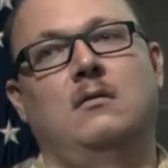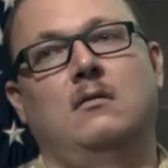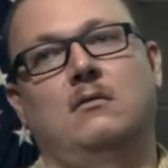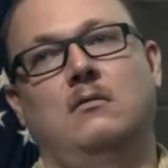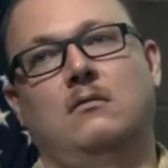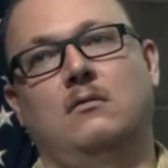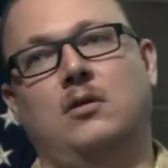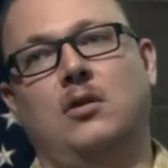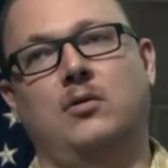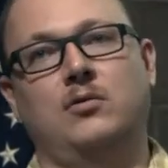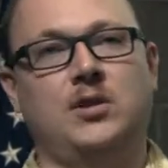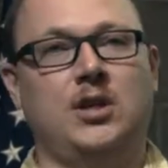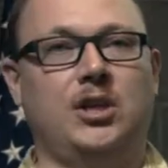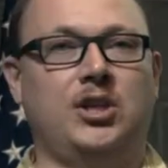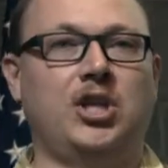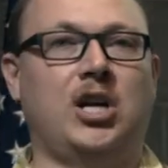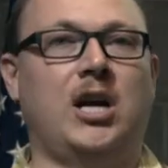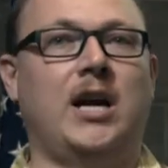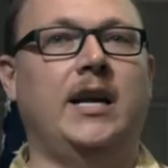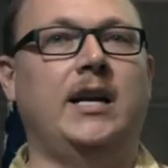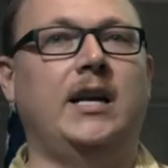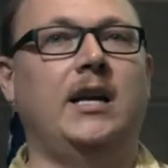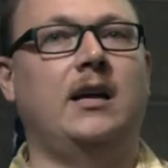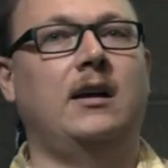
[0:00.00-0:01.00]
goes to
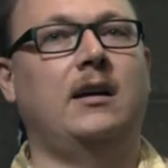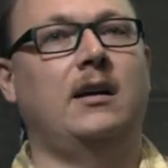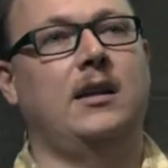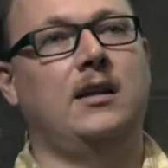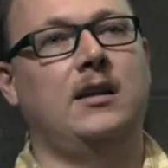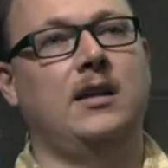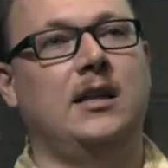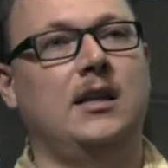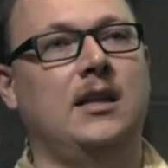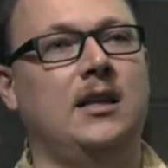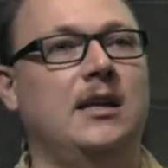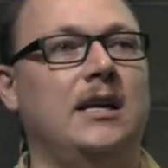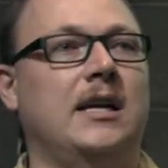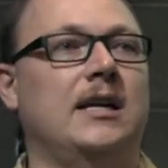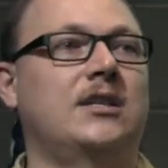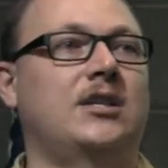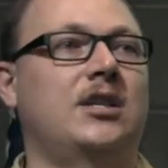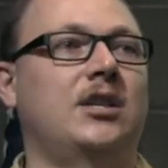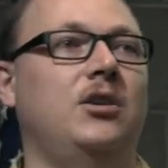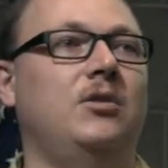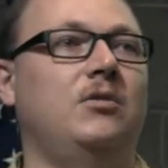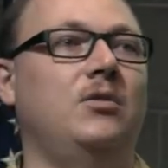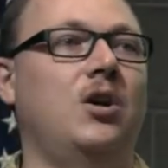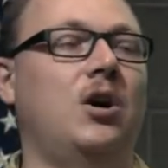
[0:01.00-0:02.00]
China, and then the next thing
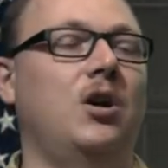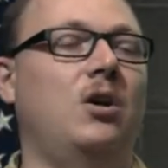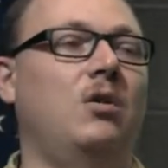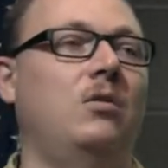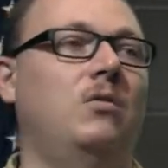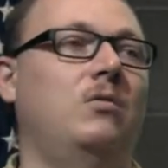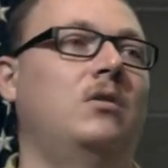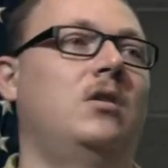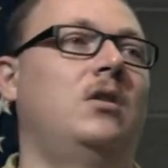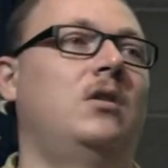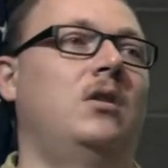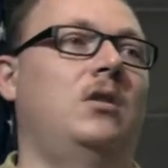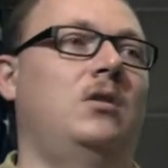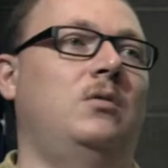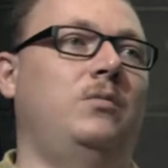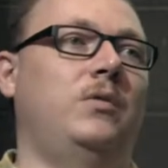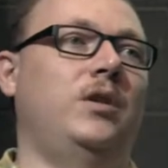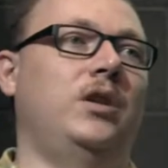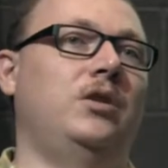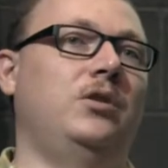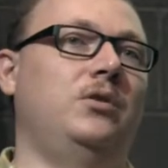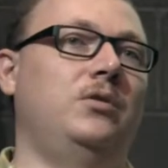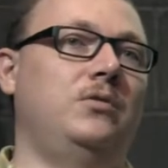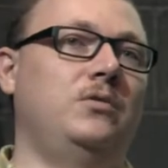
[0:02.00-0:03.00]
you know, we
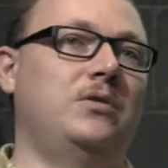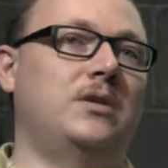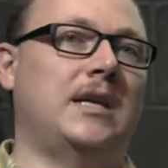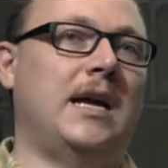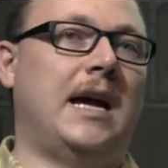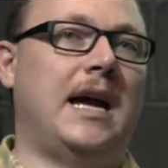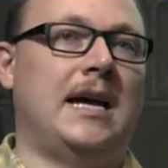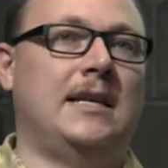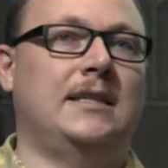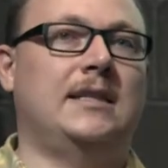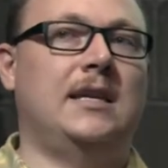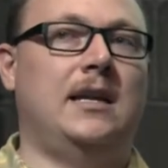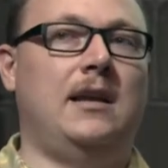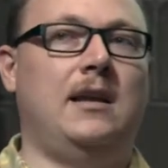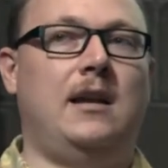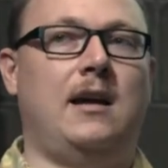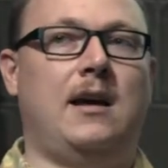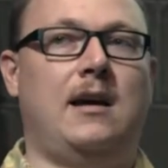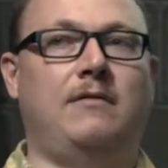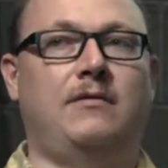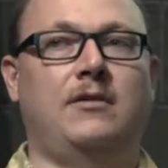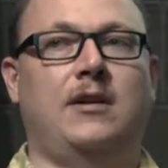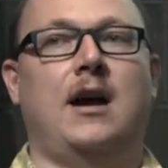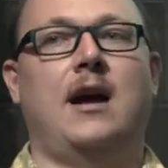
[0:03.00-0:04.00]
lose asset
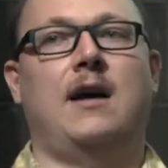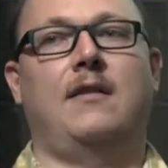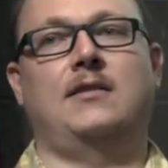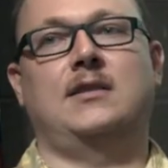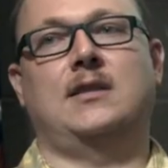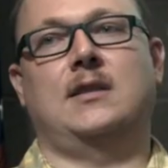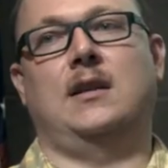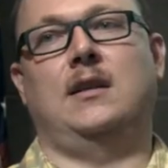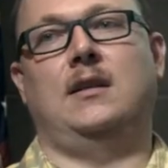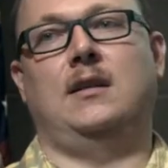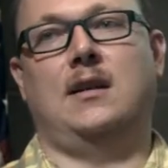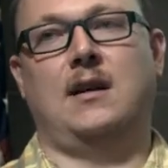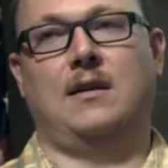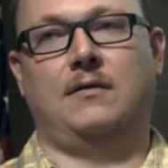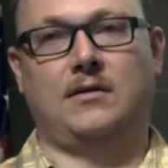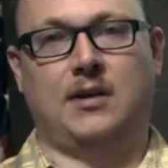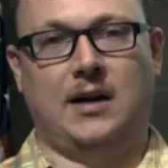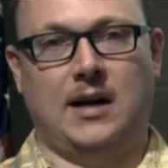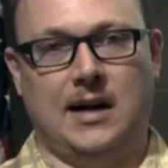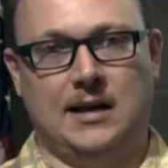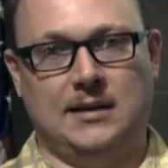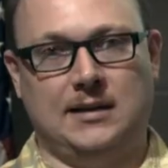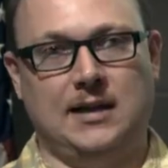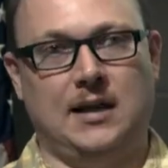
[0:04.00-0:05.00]
after asset after
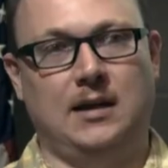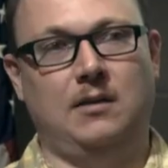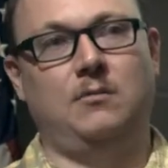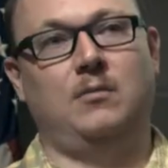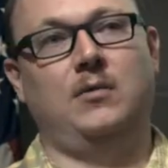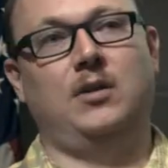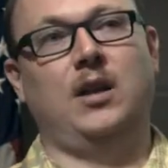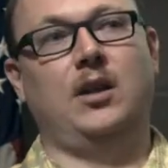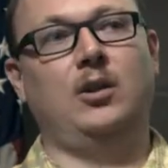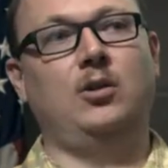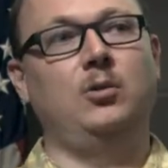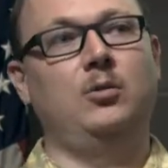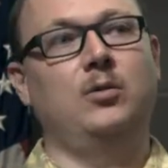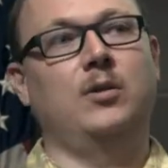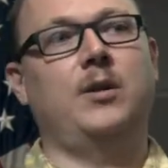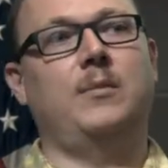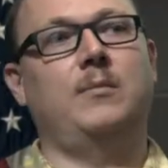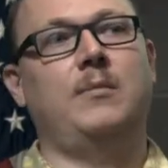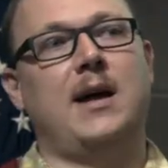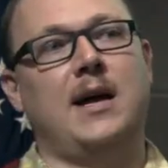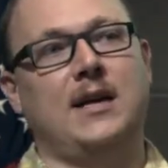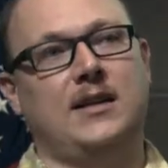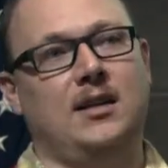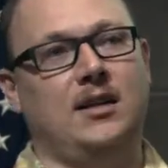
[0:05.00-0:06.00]
asset. Well, they lured him
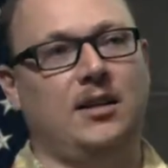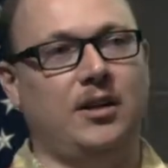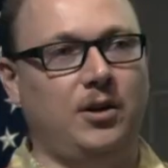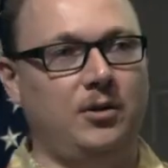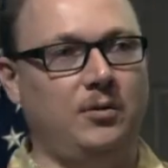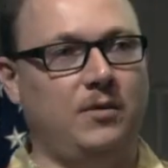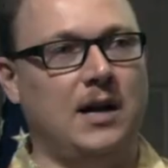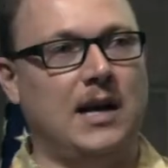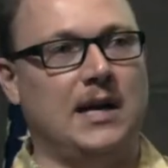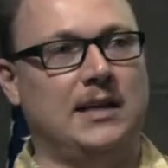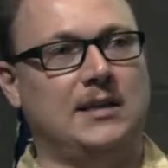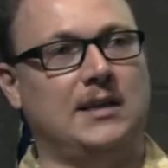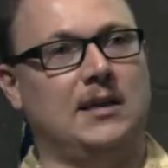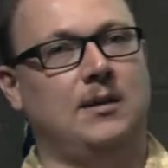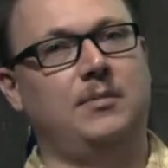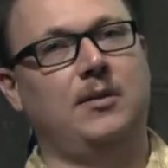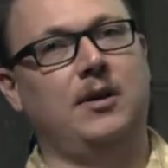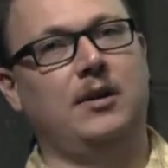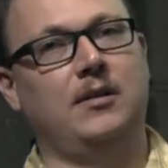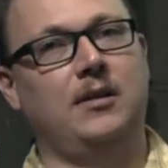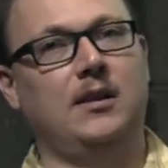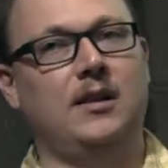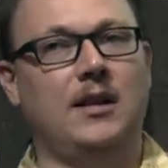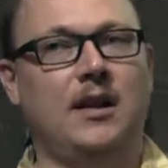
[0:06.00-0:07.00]
back to the US and
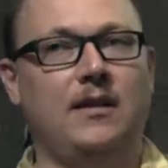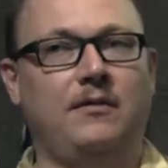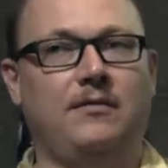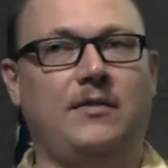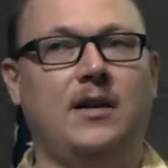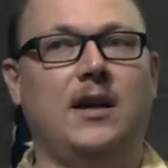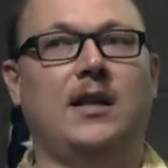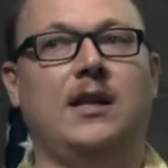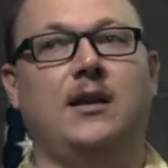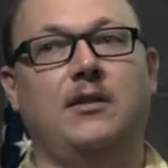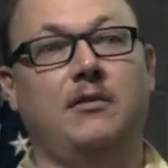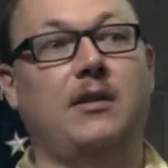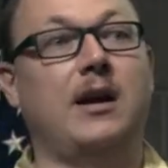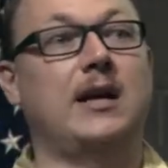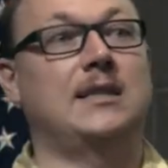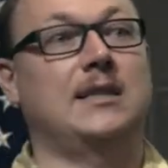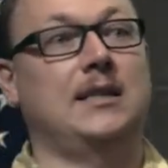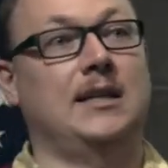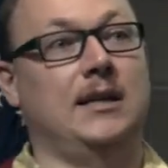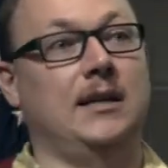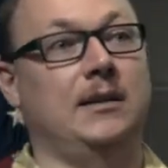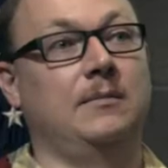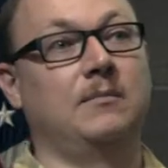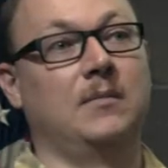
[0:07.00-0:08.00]
apparently they finally arrested
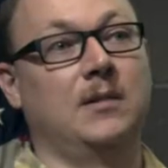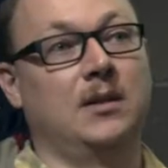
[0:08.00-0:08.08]
him.